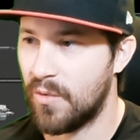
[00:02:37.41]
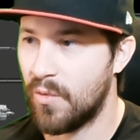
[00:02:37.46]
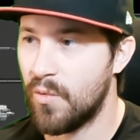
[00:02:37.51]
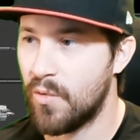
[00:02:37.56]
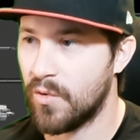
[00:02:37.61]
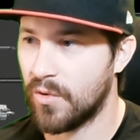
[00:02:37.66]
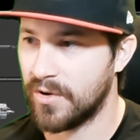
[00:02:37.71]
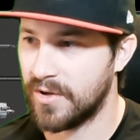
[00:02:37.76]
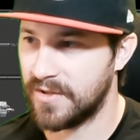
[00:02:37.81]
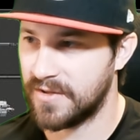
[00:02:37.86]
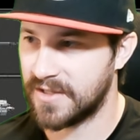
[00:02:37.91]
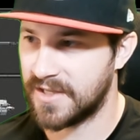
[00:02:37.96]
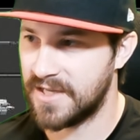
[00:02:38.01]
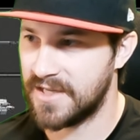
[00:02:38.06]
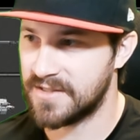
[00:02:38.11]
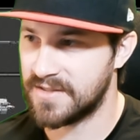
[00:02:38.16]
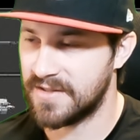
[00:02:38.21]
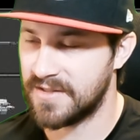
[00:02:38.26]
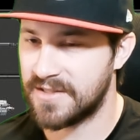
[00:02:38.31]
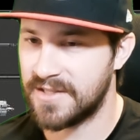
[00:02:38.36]
or in the
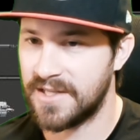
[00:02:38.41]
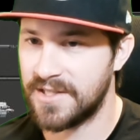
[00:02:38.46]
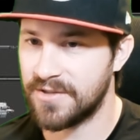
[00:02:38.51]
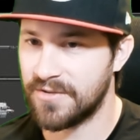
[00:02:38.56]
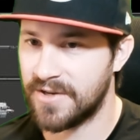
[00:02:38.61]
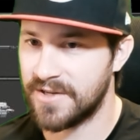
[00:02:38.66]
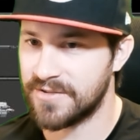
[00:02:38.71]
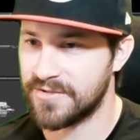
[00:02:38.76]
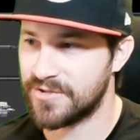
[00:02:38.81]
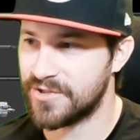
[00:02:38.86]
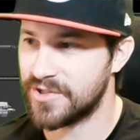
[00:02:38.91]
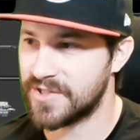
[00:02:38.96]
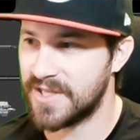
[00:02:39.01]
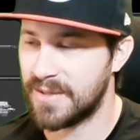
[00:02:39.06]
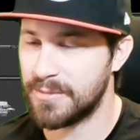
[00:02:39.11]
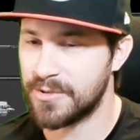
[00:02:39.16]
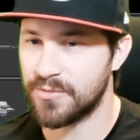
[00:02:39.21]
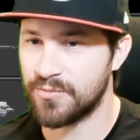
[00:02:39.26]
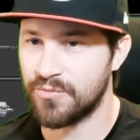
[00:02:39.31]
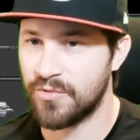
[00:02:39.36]
case of the tenderizer, just
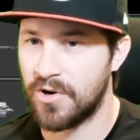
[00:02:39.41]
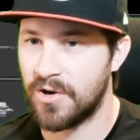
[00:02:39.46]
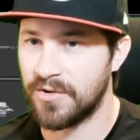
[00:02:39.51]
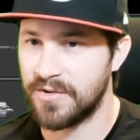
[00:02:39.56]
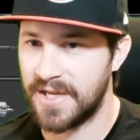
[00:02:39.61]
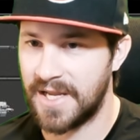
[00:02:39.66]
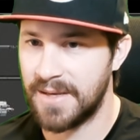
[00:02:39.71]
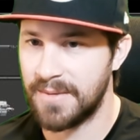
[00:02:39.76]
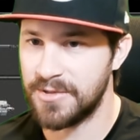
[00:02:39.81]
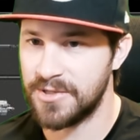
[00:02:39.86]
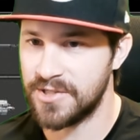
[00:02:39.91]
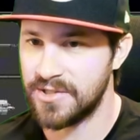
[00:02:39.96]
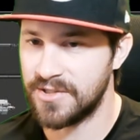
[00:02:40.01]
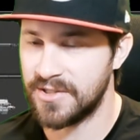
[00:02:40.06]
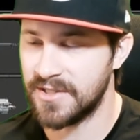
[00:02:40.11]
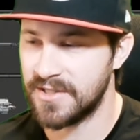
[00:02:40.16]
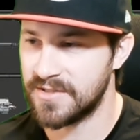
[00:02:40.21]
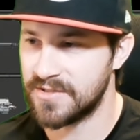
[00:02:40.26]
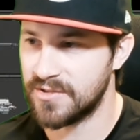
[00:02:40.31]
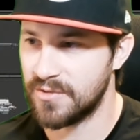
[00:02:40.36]
how much raw damage it
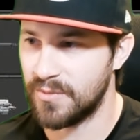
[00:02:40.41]
does.